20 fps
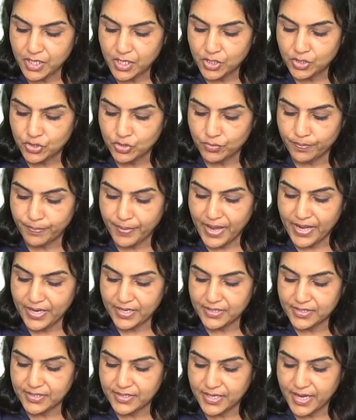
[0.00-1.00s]
So
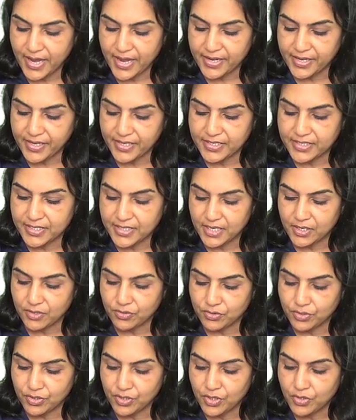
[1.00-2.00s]
balance carried
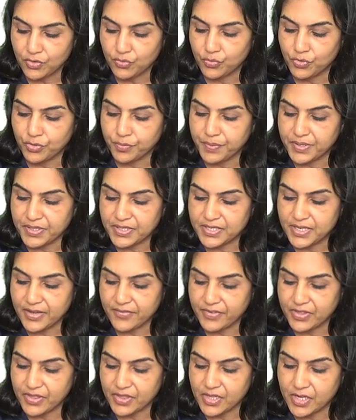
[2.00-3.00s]
down would be
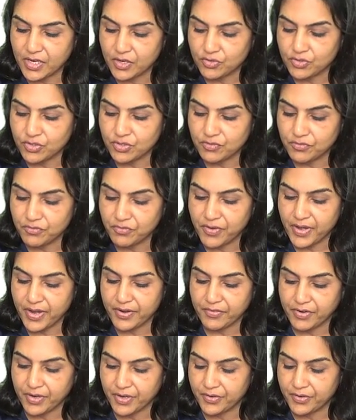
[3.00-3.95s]
7,500.